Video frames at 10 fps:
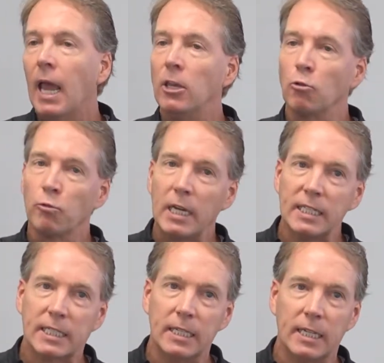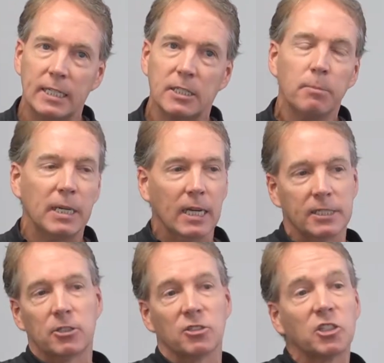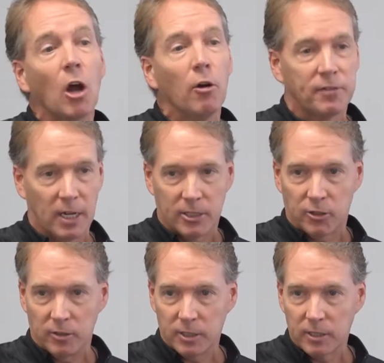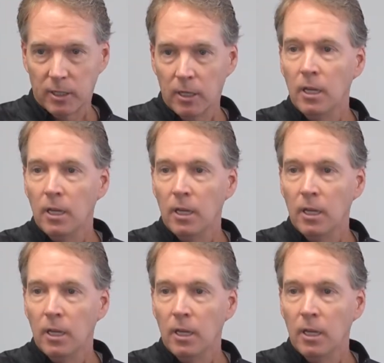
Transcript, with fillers: And the reason is because they're stove touchers.